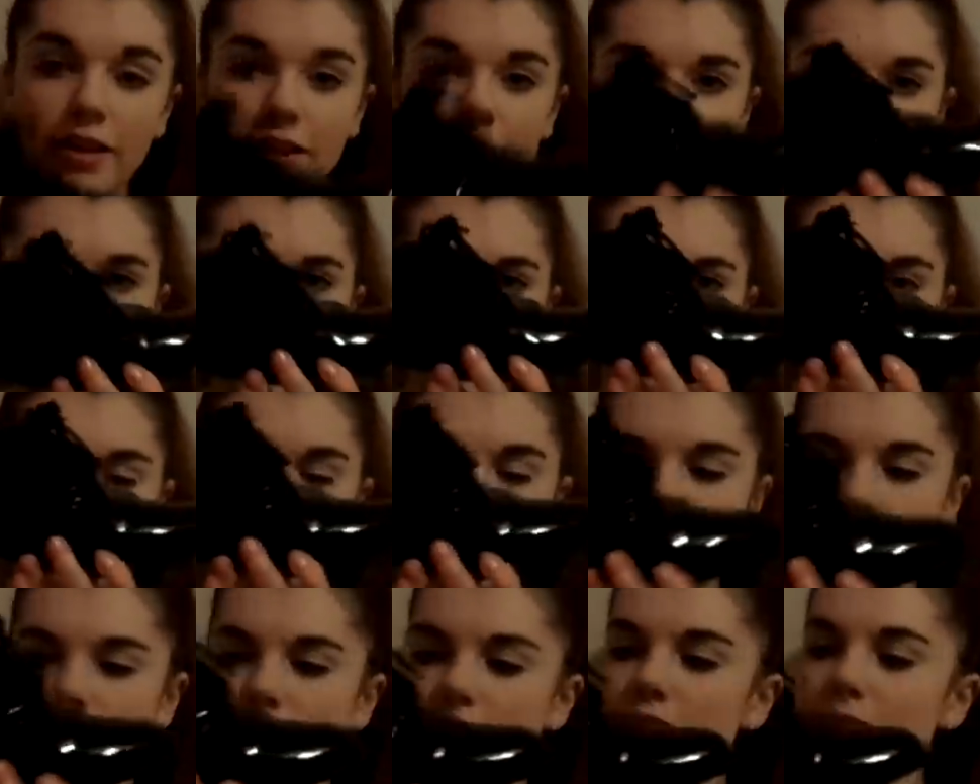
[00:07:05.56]
these
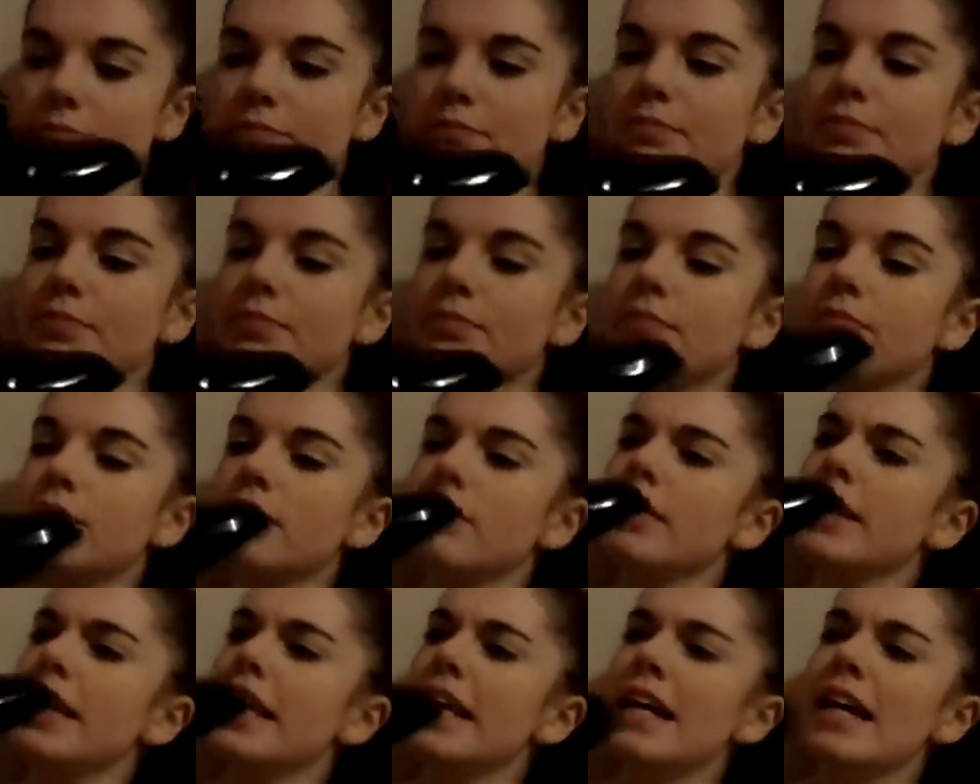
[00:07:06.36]
ones,
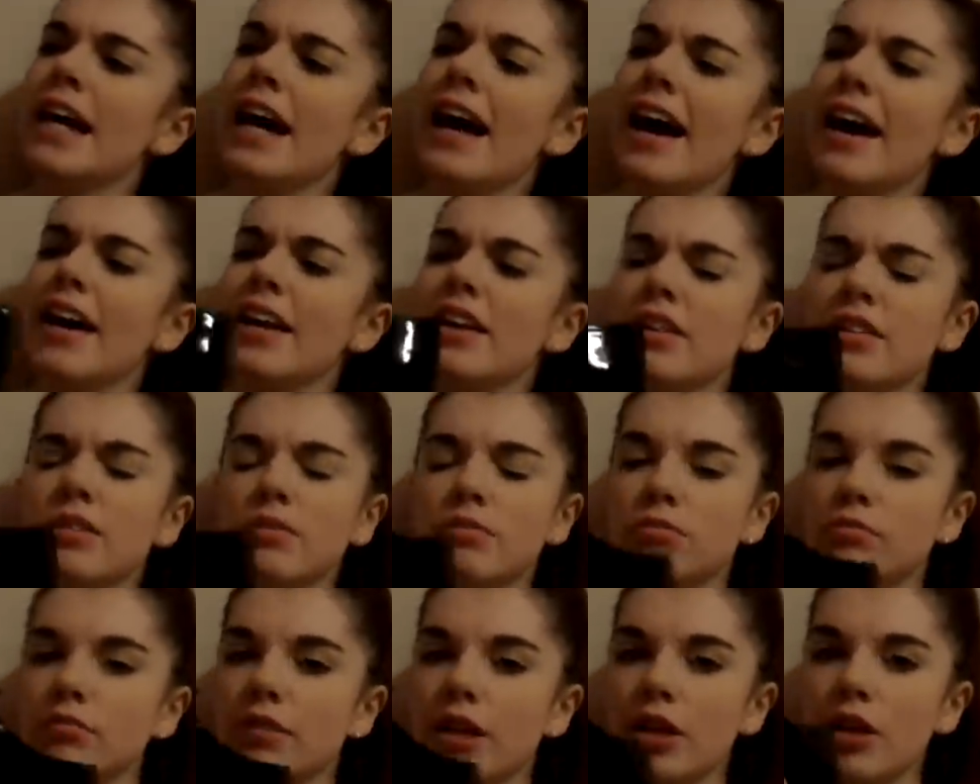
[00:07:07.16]
and
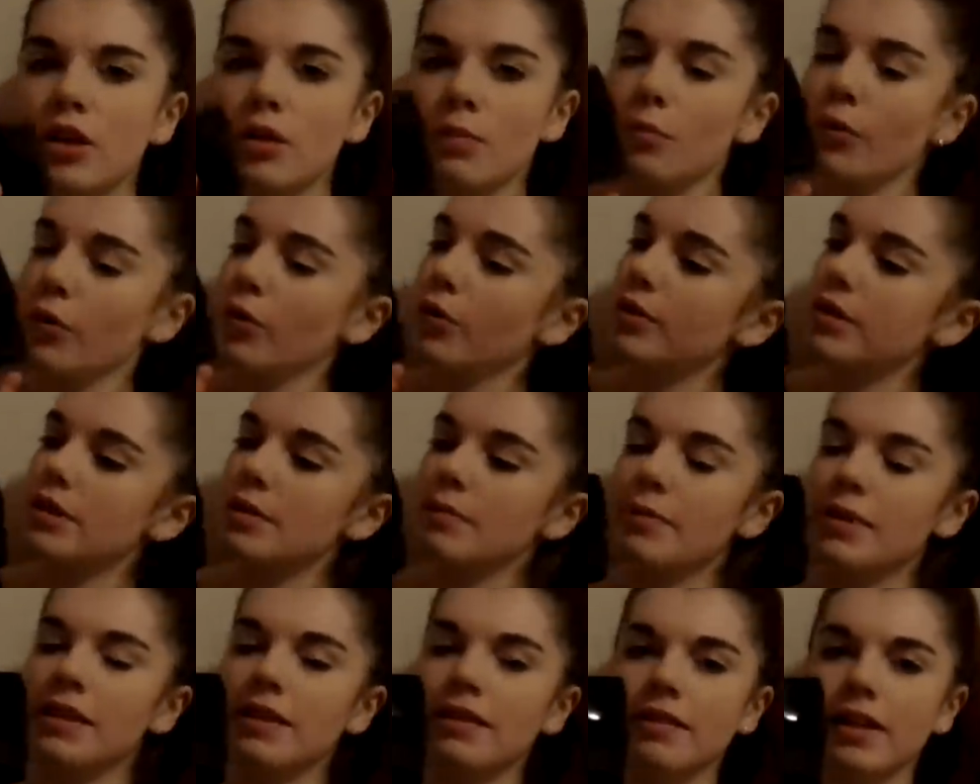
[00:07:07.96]
I know Brogues have
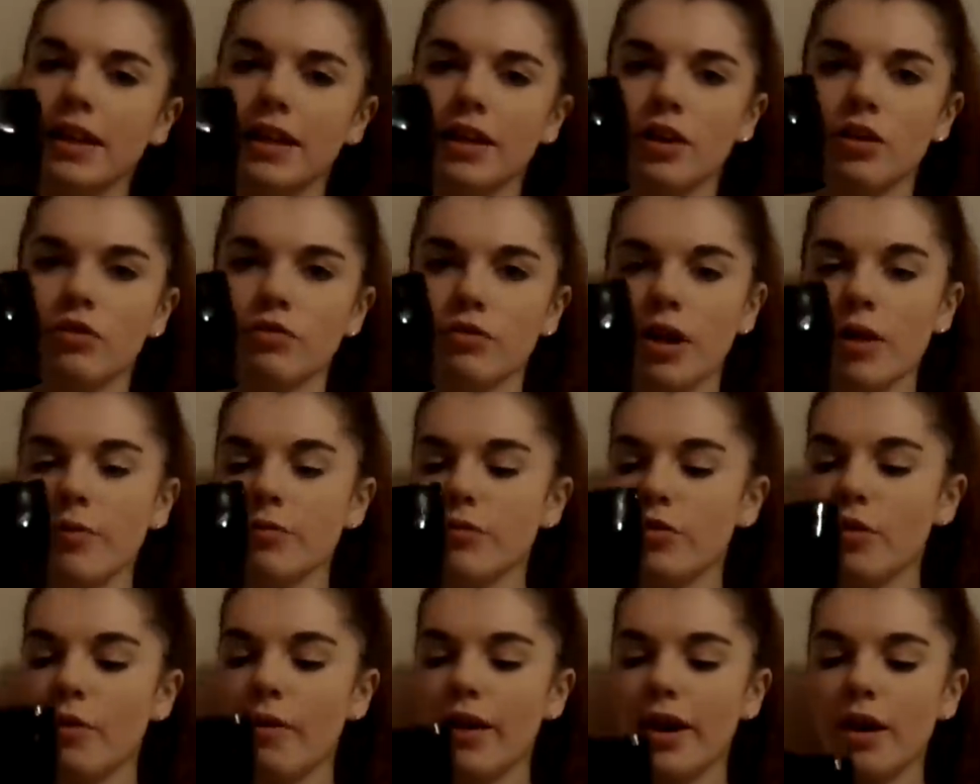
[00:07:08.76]
been like around for
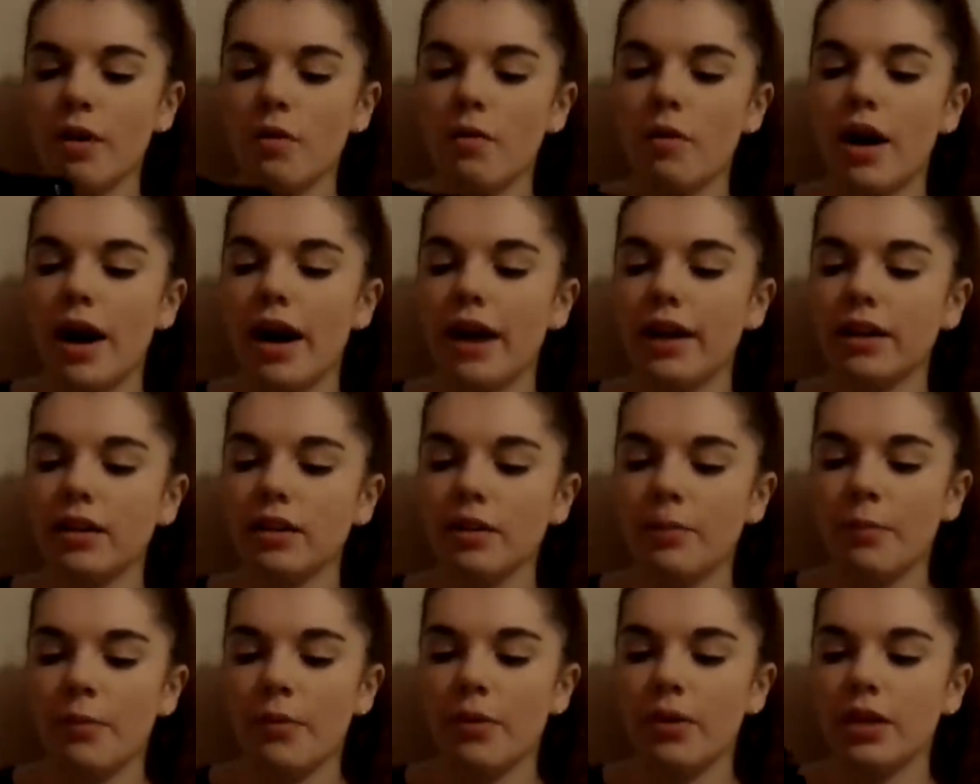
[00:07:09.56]
quite a while,
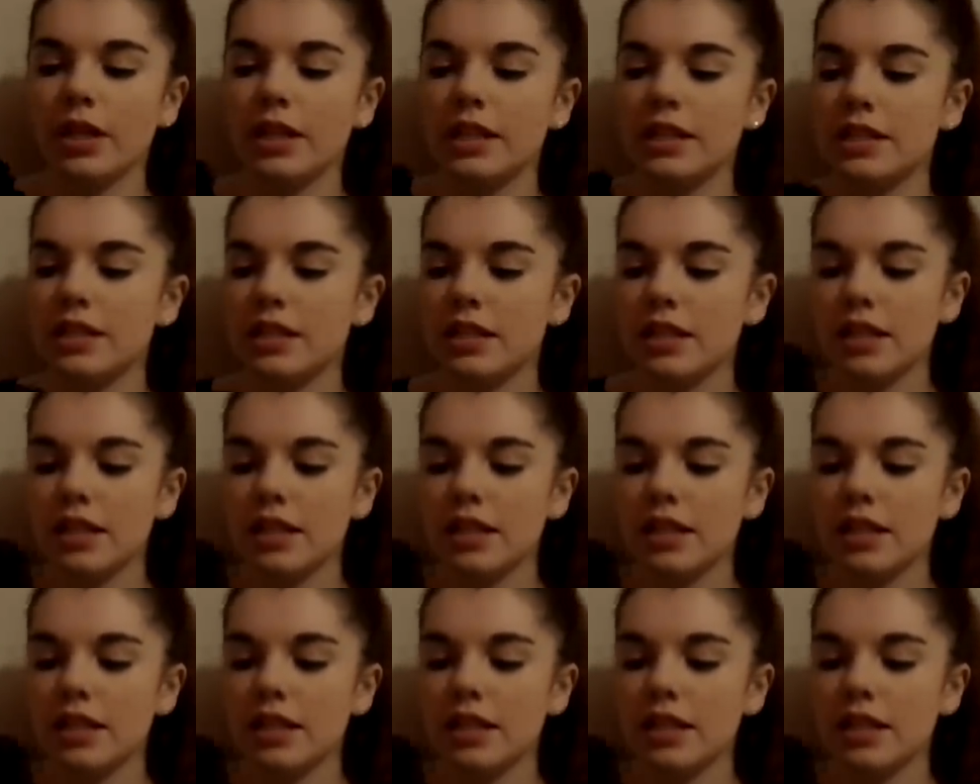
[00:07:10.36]
but